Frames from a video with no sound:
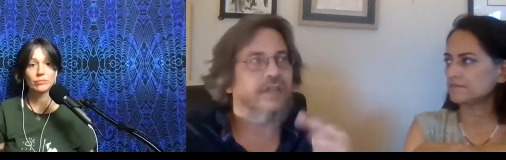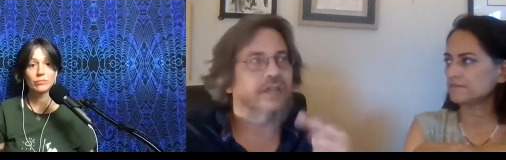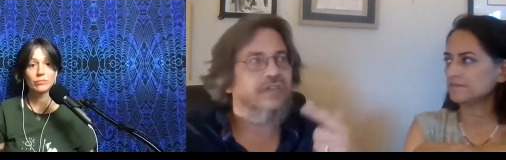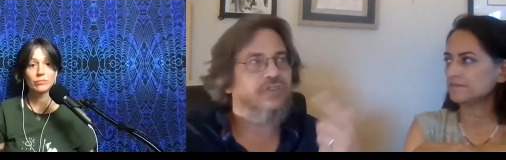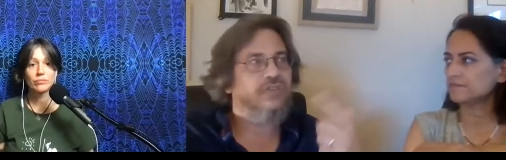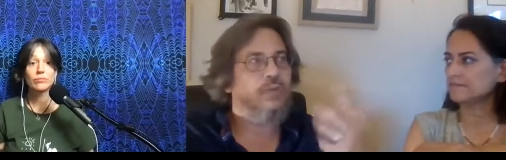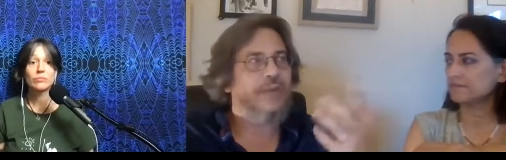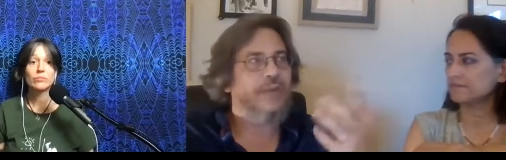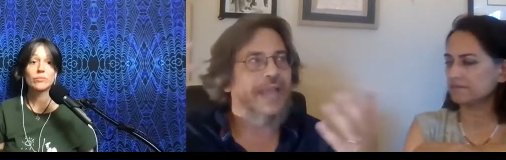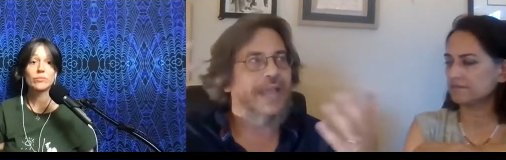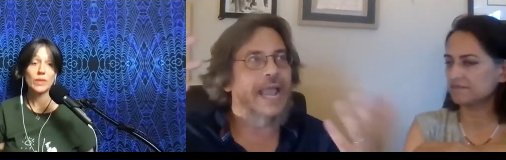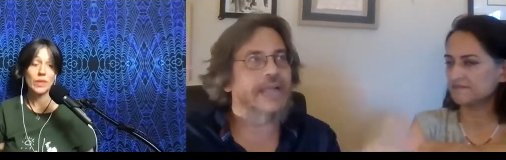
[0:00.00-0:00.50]

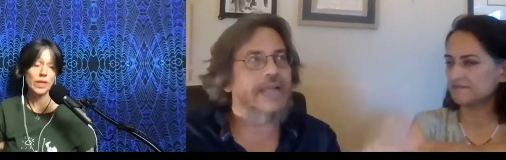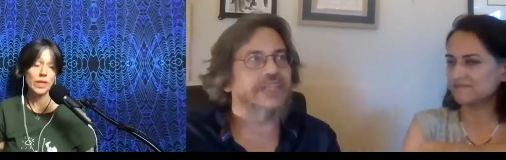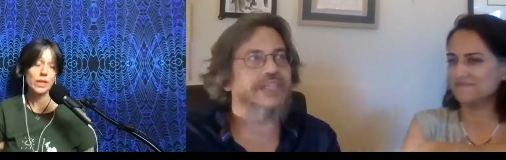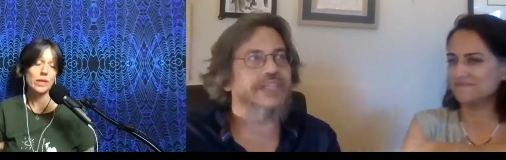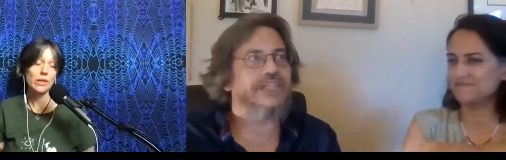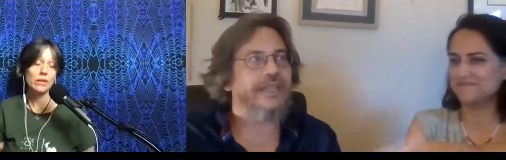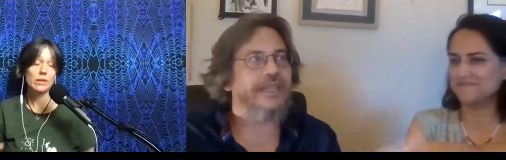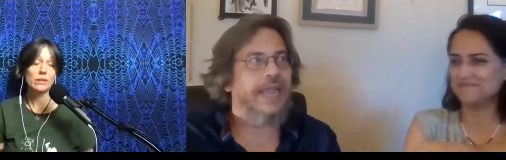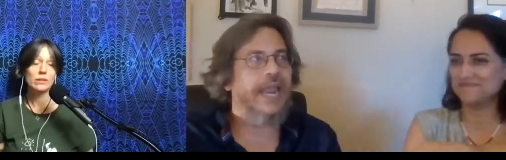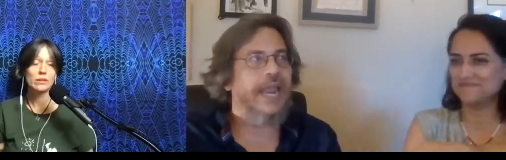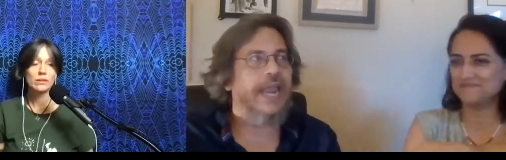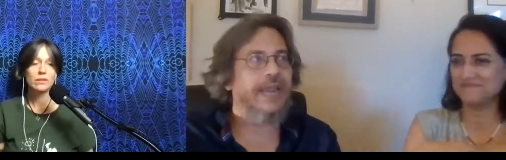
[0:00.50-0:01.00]
Speaker 1: So we yeah.
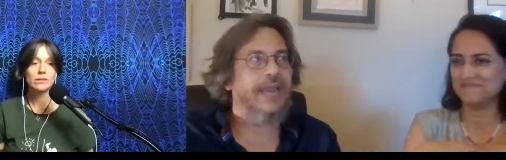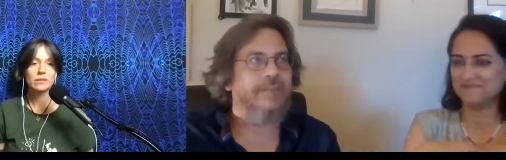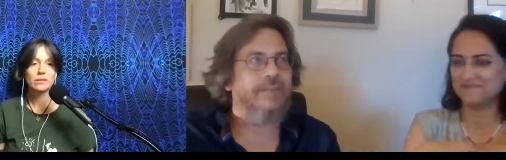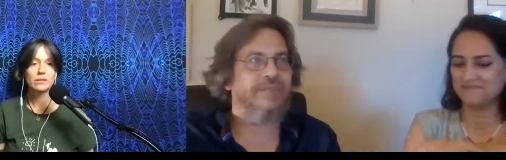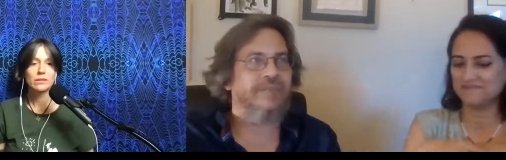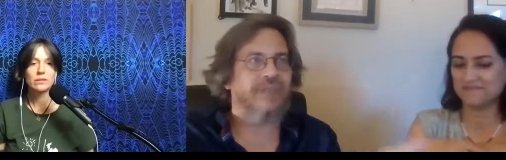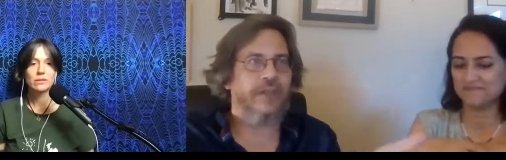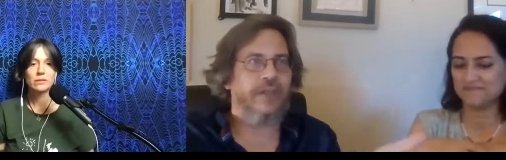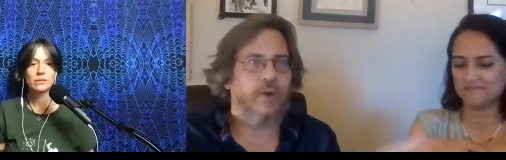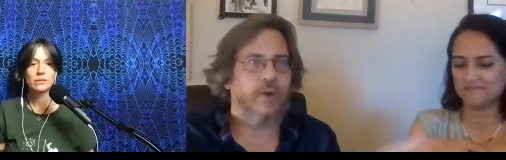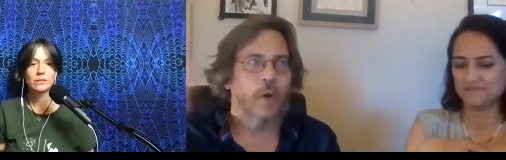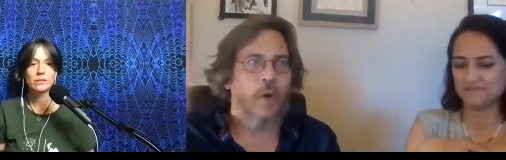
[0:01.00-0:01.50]
actually
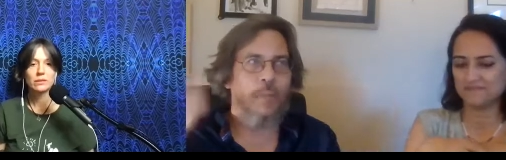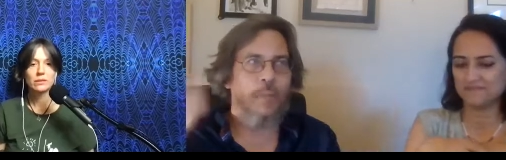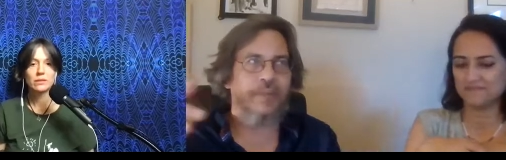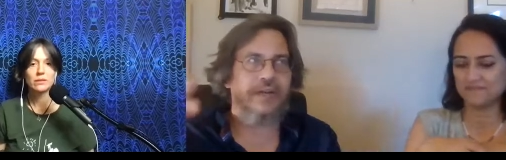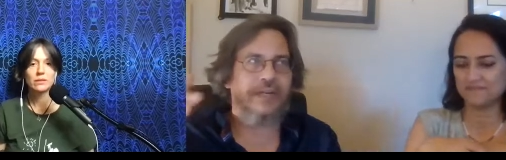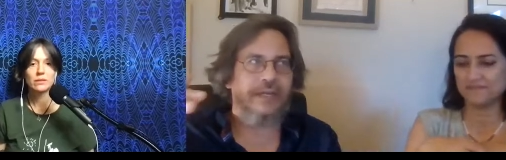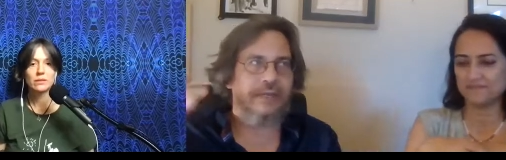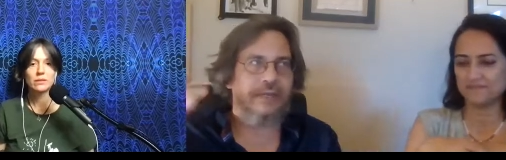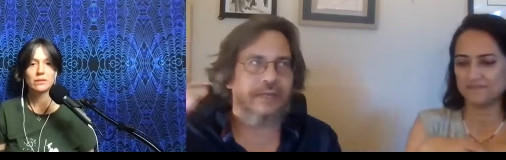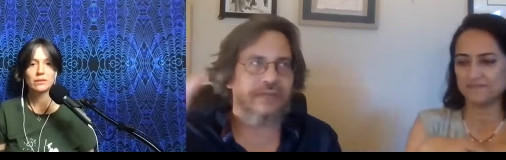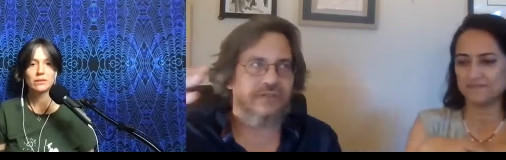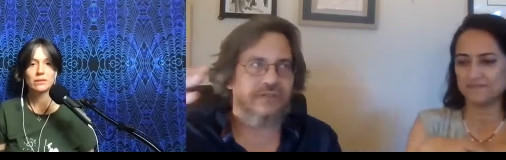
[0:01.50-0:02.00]
named the
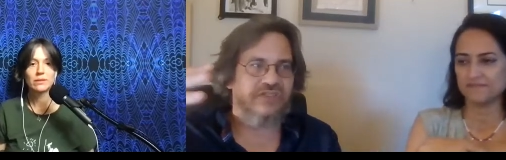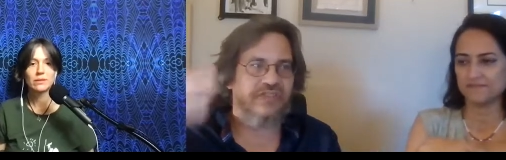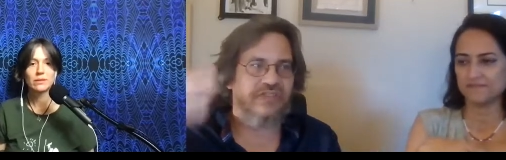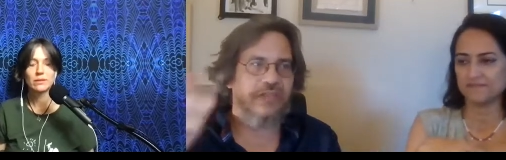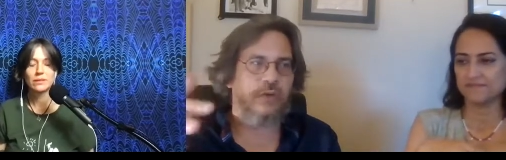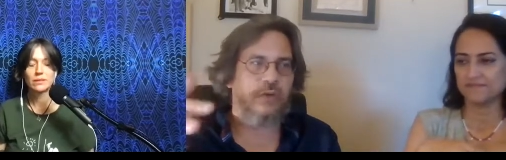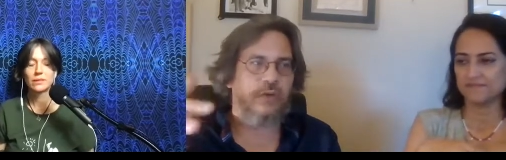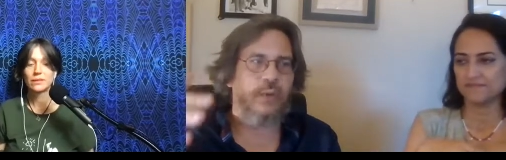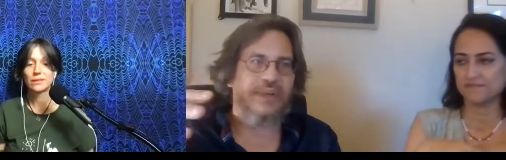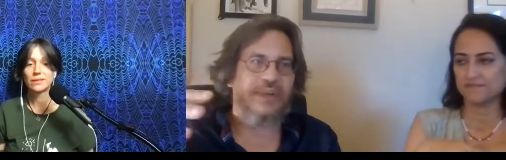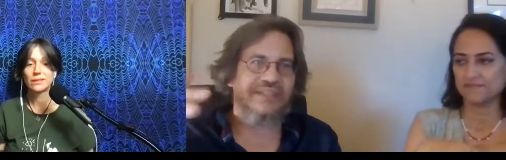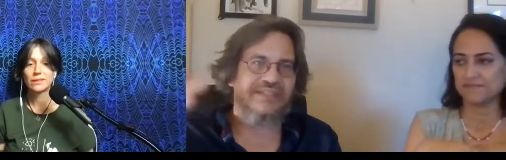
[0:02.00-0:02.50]
opening
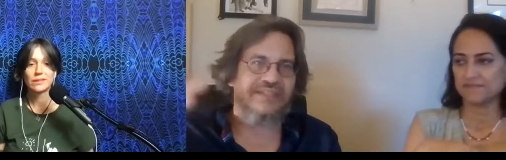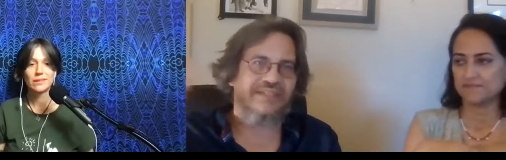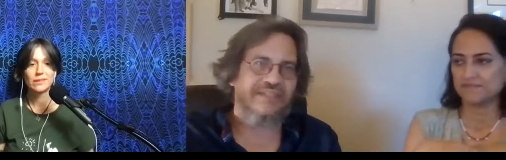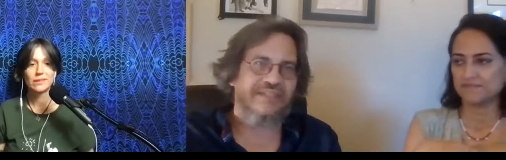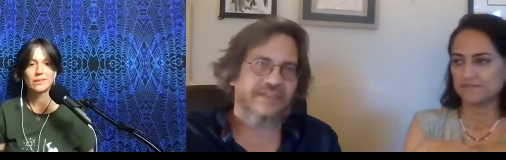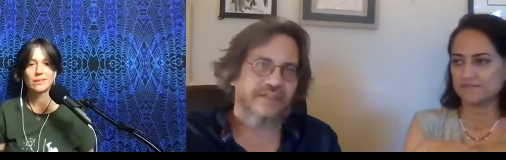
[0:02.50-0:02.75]
sequence